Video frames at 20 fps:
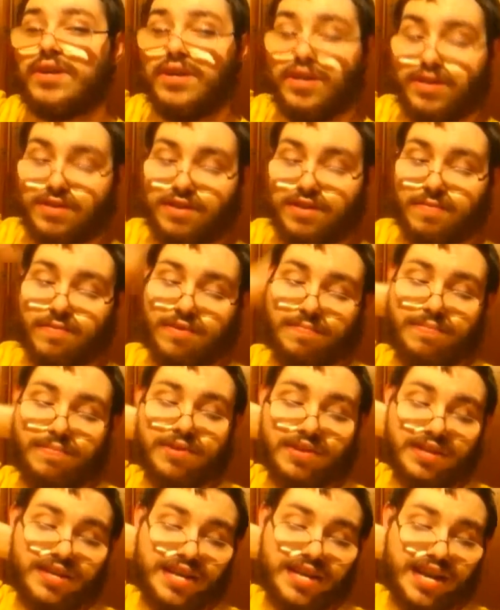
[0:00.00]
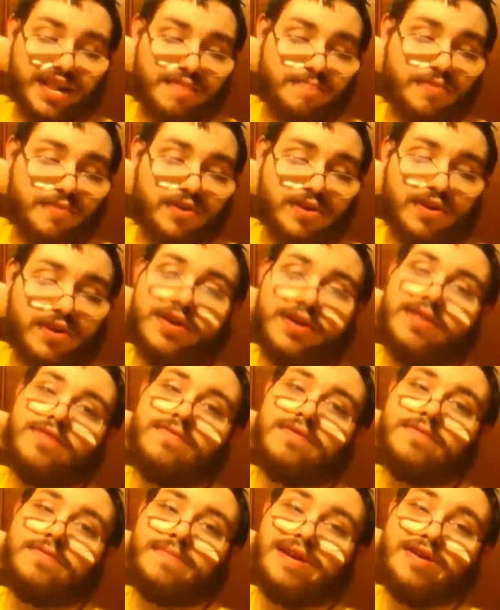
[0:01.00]
So I'm going to put the textbook on it
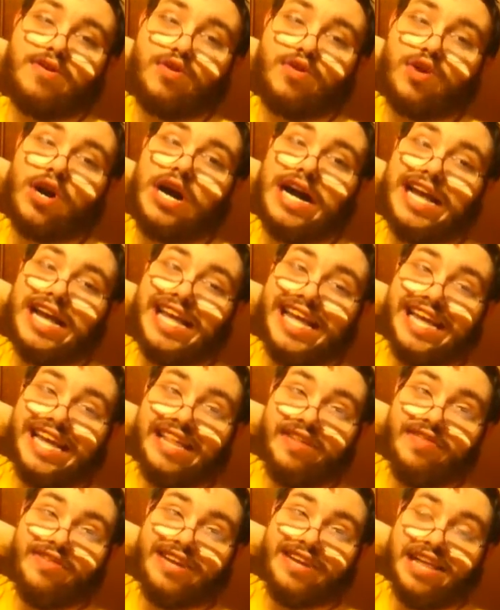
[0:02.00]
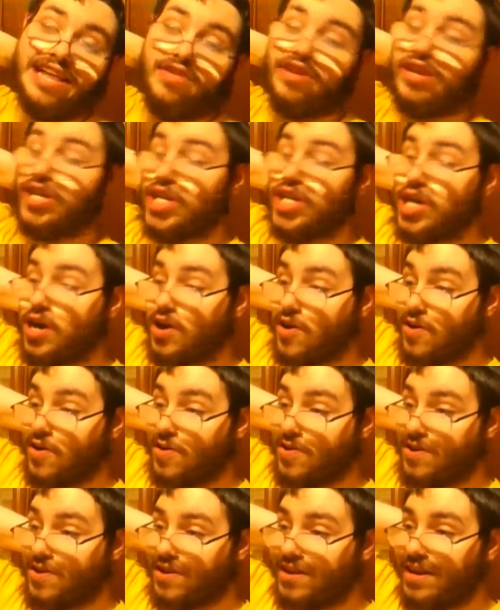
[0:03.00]
so it'll be a lot easier to actually
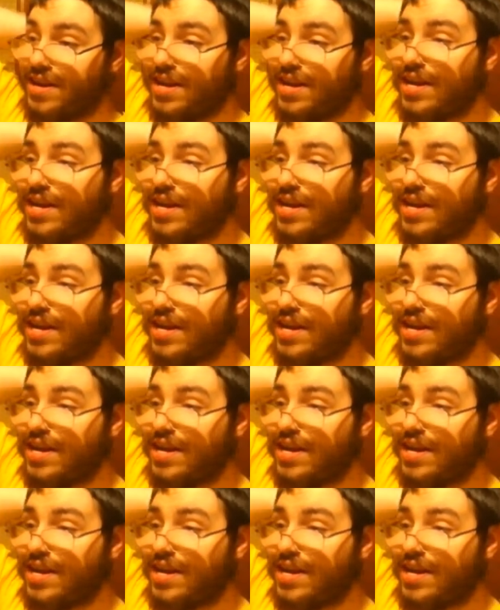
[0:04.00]
turn.